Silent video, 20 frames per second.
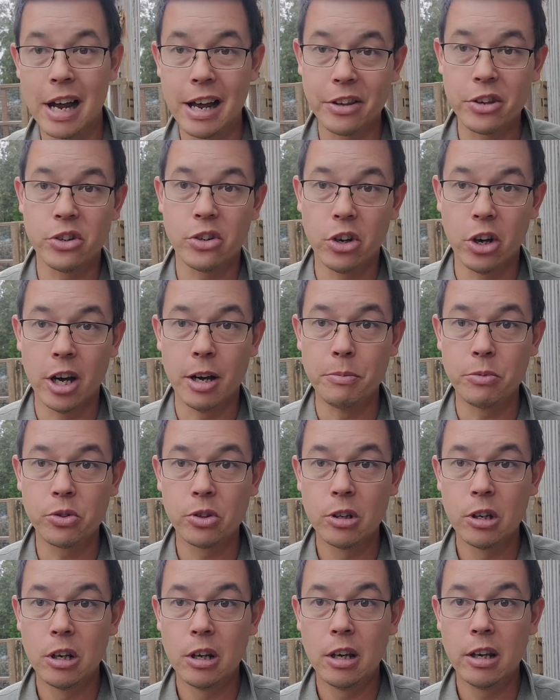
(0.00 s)
other times
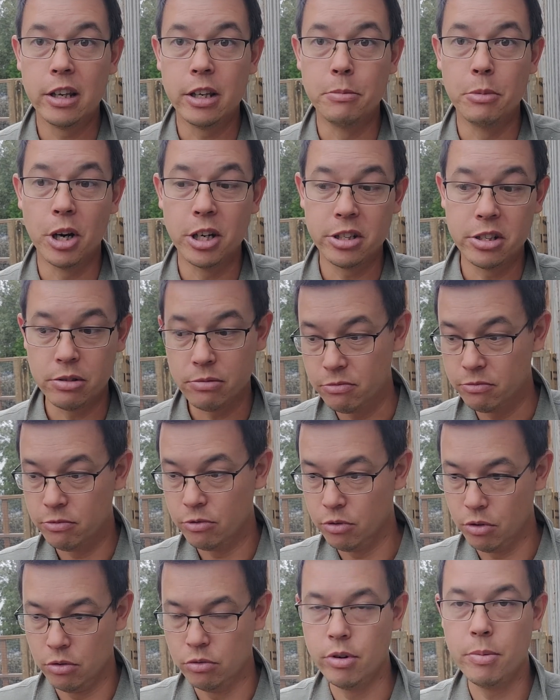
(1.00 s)
you might just
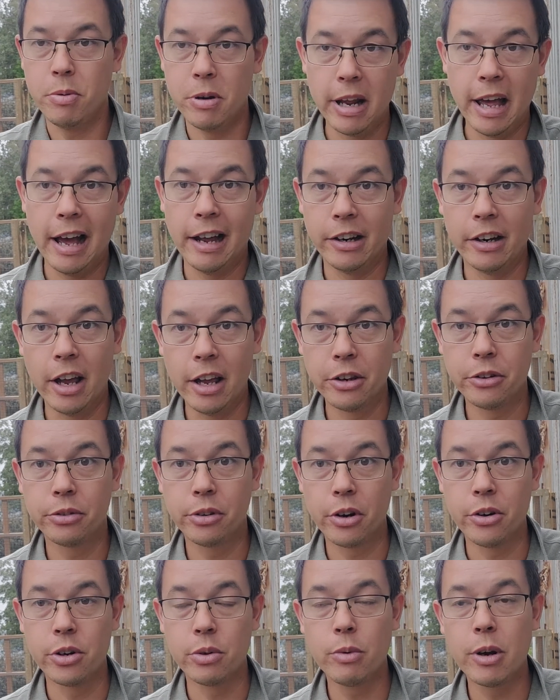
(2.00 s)
rip it out and
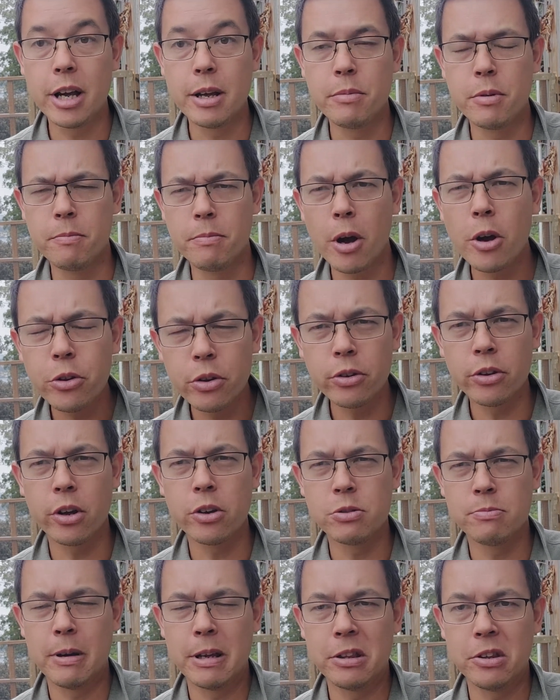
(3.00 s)
throw it away. But both of
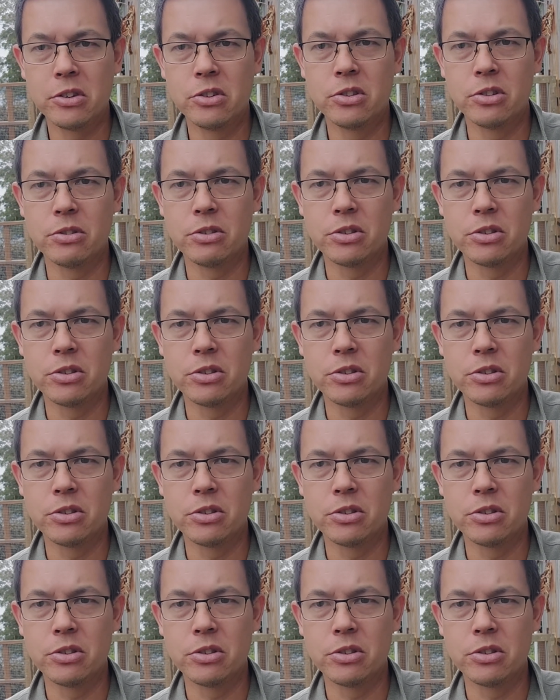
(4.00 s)
those methods are